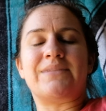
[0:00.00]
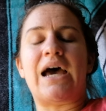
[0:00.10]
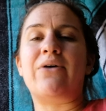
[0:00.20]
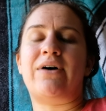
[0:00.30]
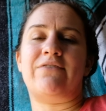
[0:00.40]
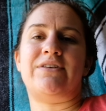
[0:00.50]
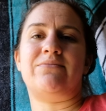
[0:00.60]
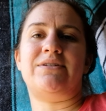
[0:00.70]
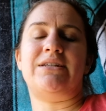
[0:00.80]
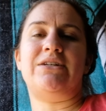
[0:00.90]
I will have to
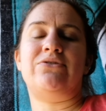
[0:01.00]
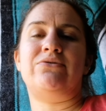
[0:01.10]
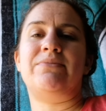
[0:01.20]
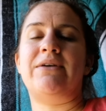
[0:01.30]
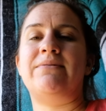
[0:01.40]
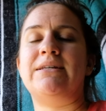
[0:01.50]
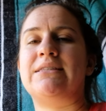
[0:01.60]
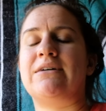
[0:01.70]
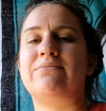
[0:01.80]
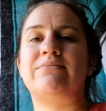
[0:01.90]
update you maybe
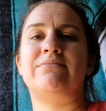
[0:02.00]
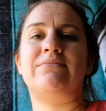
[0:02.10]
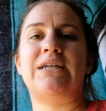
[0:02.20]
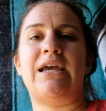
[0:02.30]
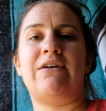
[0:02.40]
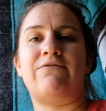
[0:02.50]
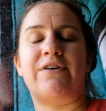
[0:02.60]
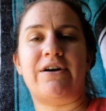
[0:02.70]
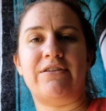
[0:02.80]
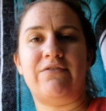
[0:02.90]
someday
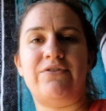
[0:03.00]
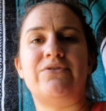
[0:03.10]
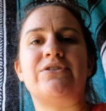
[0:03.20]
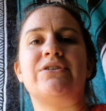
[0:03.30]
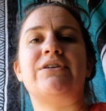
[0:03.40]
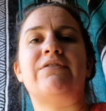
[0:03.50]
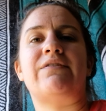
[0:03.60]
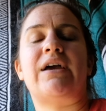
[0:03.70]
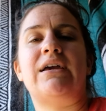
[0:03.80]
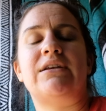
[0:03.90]
far in the future if
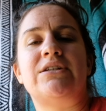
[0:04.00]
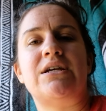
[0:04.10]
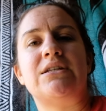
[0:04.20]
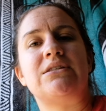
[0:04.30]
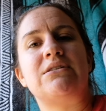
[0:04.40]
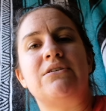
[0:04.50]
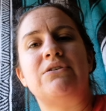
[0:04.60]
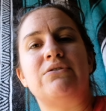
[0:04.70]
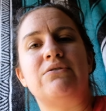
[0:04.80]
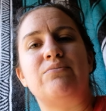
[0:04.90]
I get a chance to
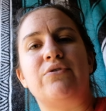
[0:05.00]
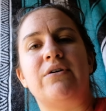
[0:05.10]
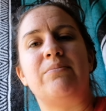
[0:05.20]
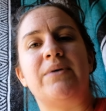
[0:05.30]
do more